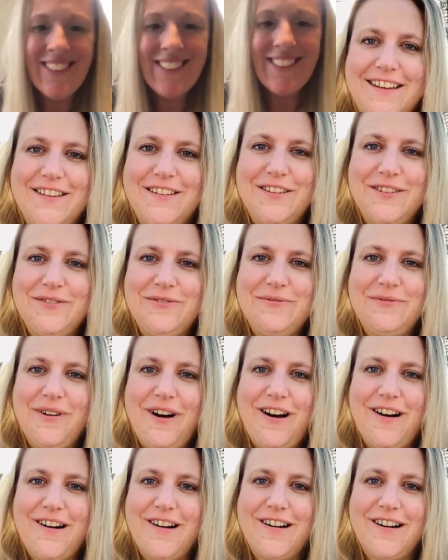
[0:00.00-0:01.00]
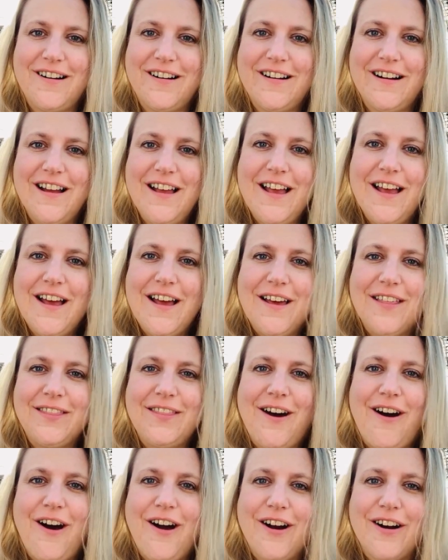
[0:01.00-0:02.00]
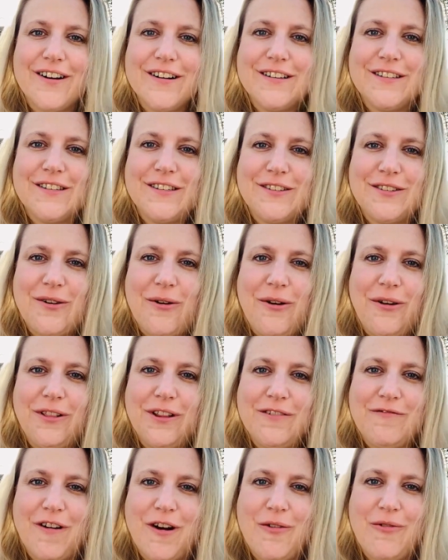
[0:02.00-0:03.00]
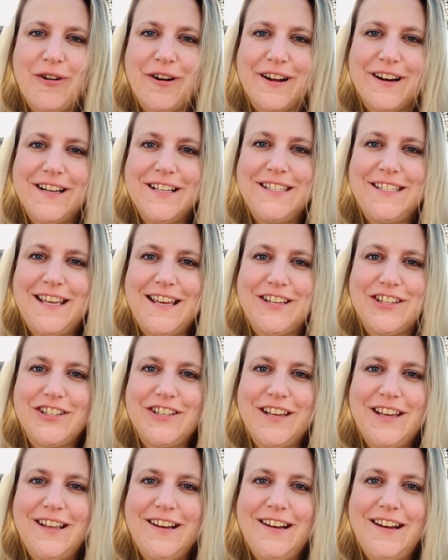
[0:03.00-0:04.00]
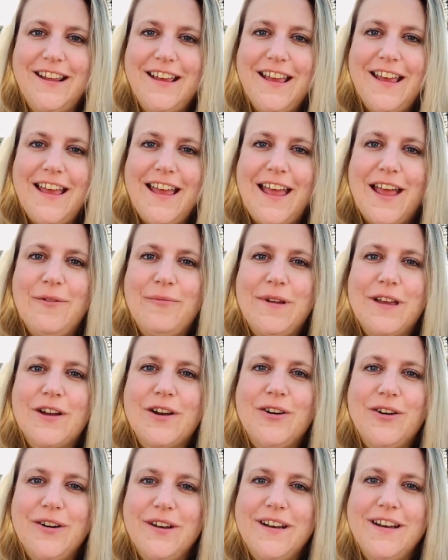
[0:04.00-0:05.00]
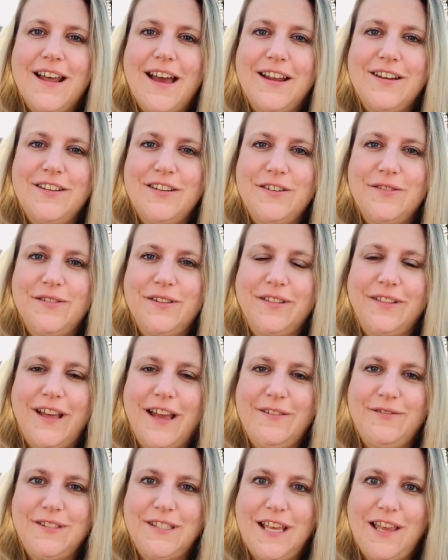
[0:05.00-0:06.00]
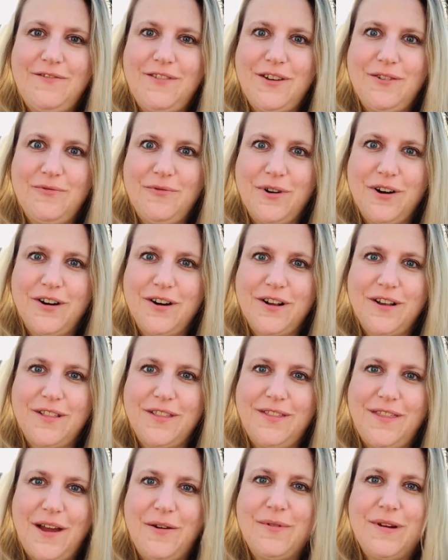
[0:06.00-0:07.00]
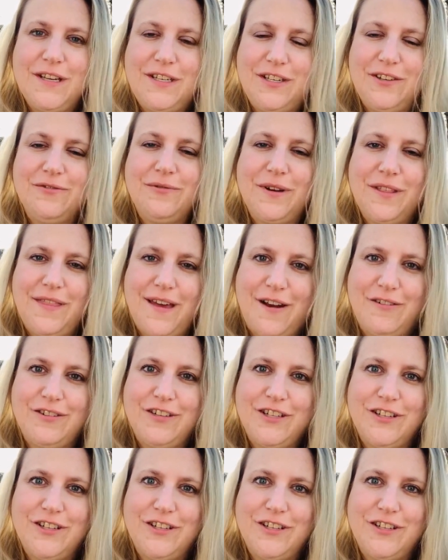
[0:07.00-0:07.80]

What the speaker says: You are the heart and soul of our organization, and we could not do the life-saving work that we do without